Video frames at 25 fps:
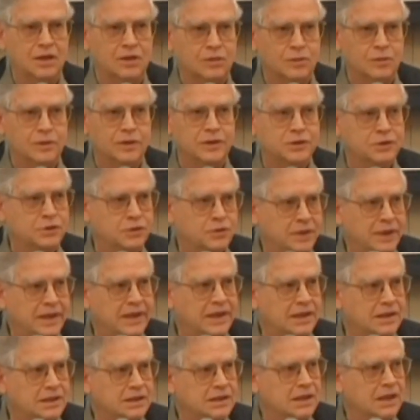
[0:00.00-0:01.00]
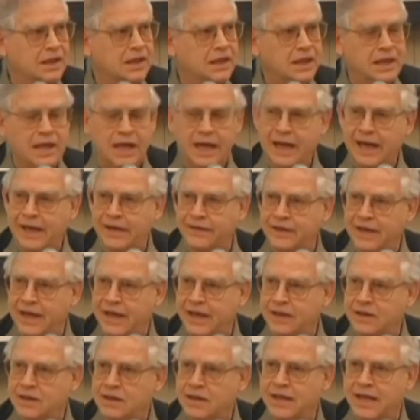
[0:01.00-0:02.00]
retreat, and
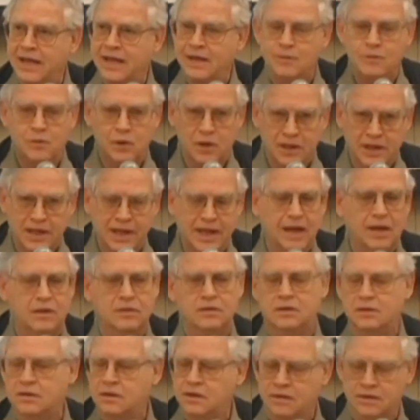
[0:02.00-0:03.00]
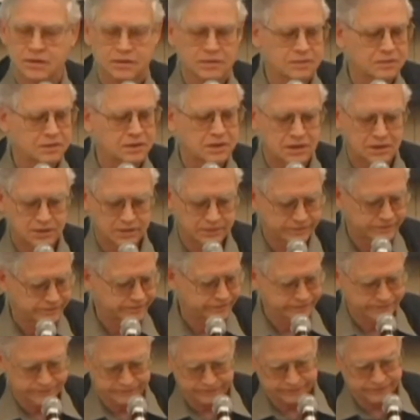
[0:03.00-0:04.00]
then they work out through the
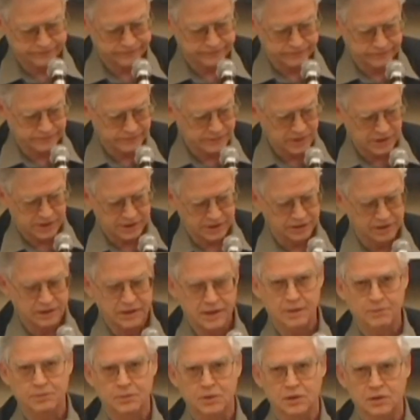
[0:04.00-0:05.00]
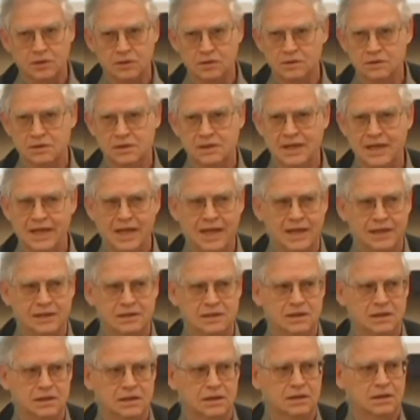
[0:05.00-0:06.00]
intertemporal
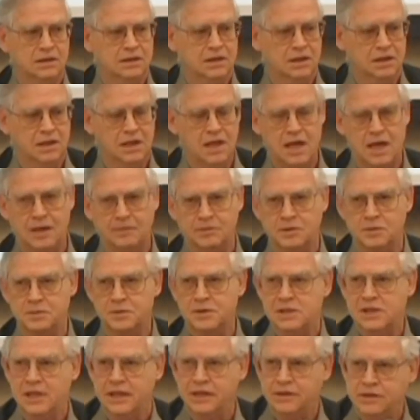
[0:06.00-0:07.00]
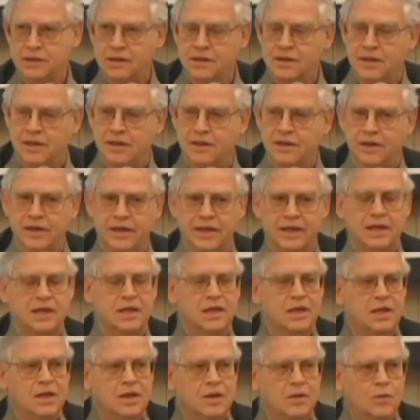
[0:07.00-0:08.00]
stochastic optimization theory
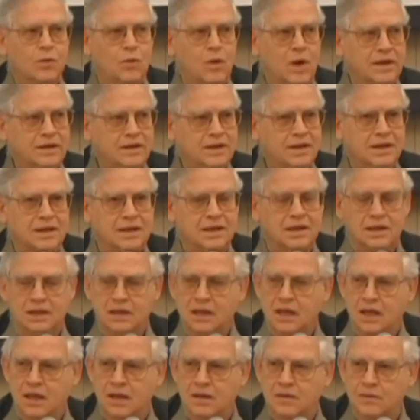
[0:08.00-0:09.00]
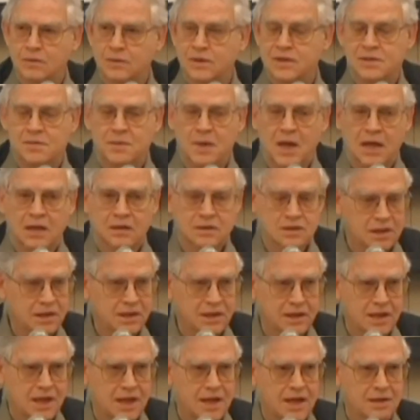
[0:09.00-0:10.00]
what the response of the
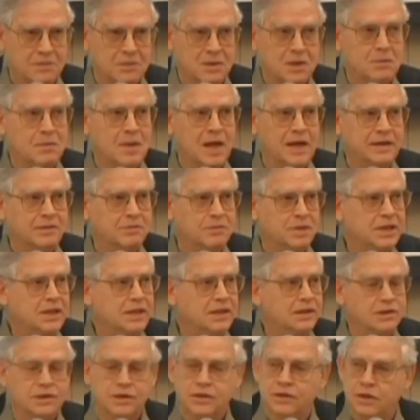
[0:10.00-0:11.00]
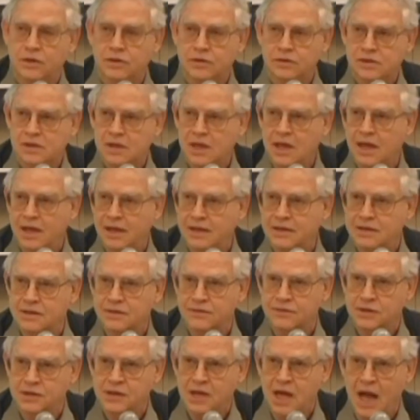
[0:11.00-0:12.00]
economy might be to those kinds of
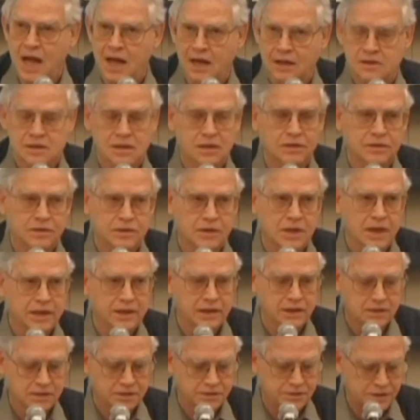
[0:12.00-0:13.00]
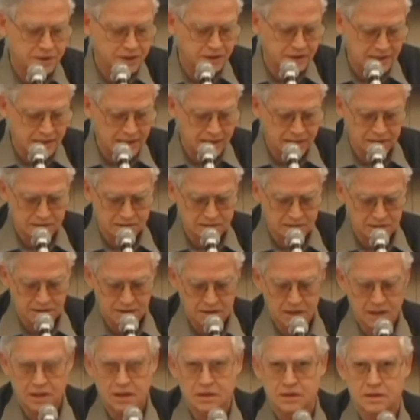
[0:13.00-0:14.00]
shocks, and try to treat that as
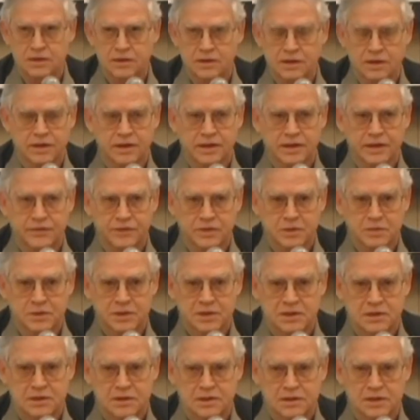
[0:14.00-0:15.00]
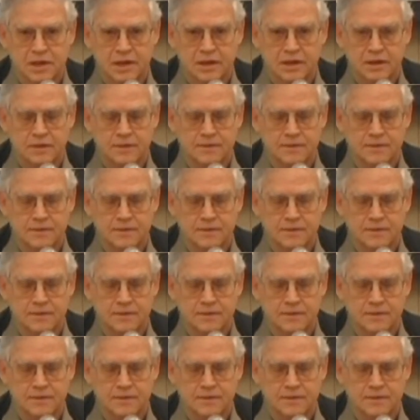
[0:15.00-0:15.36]
a theory of the business cycle.